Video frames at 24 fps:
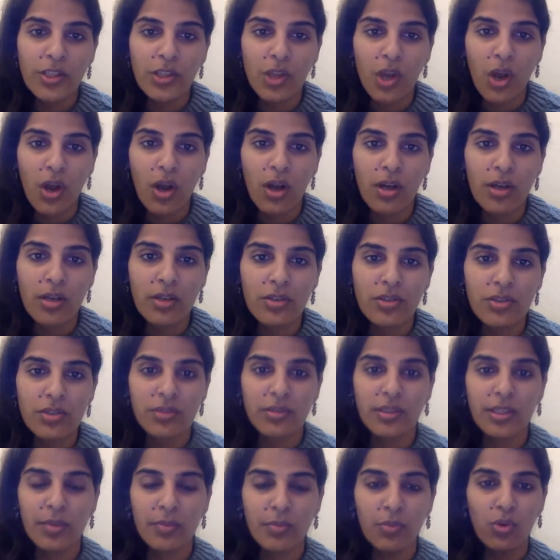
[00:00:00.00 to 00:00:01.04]
your
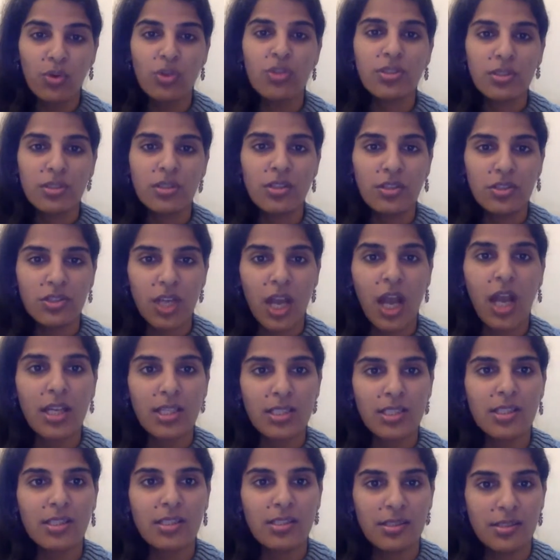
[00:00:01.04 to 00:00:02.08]
emotional
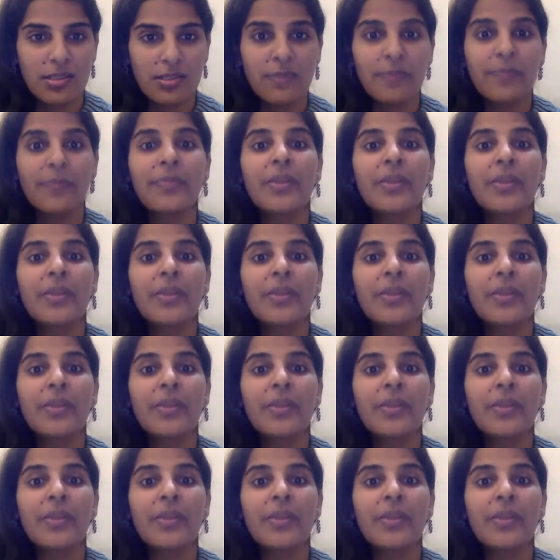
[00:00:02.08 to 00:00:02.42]
charges,